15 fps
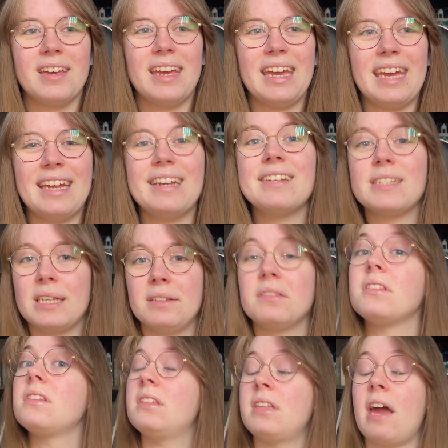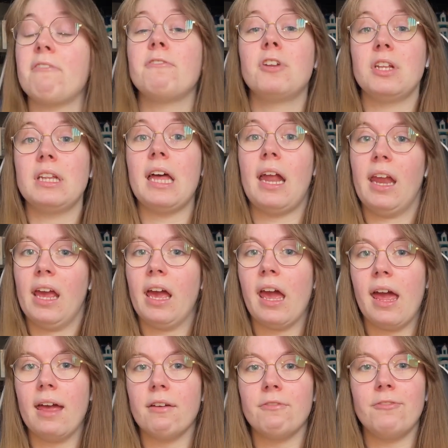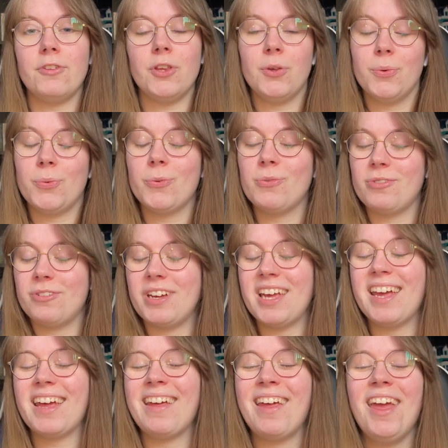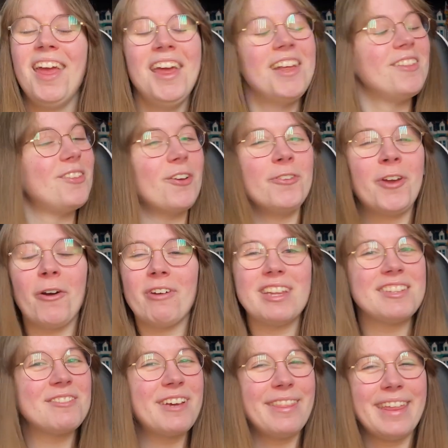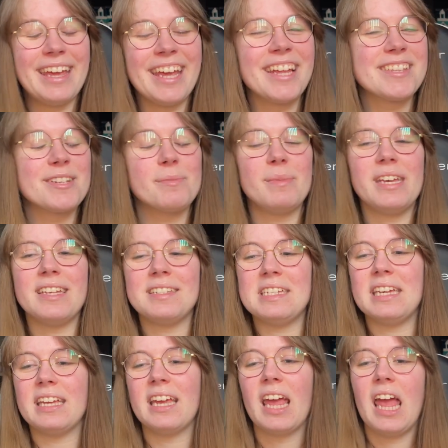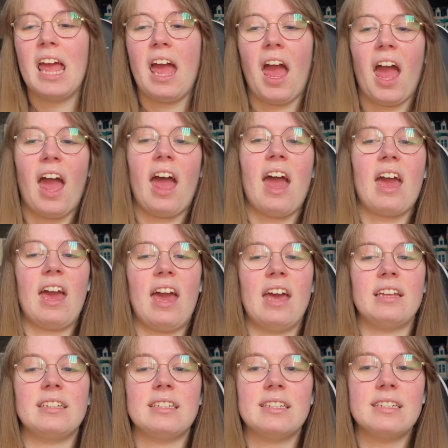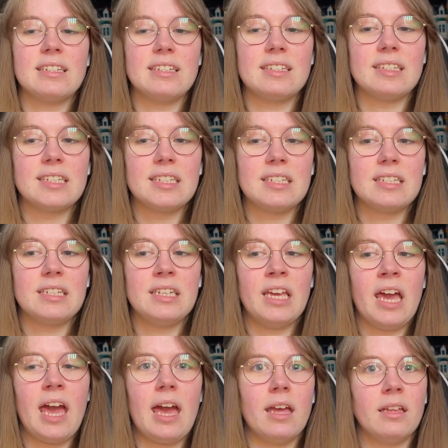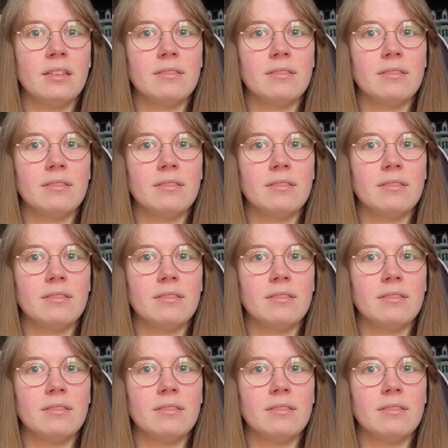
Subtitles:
it is a definite learning curve. You don't go into it thinking it's gonna be easy. And yeah,